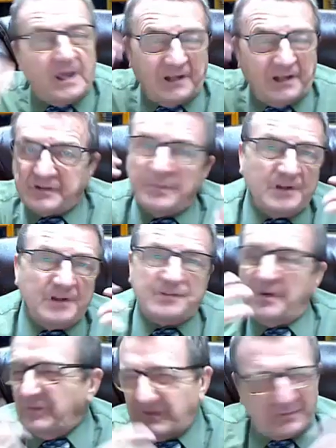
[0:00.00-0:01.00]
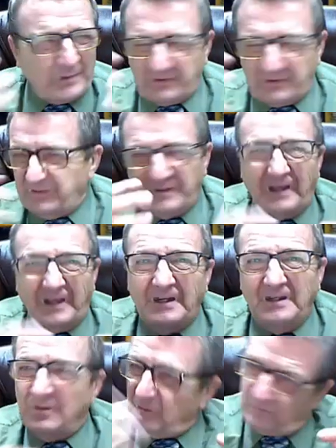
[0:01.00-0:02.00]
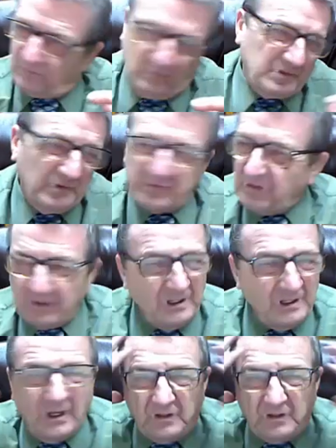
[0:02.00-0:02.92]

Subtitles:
and some of that stuff is just by society or what you see.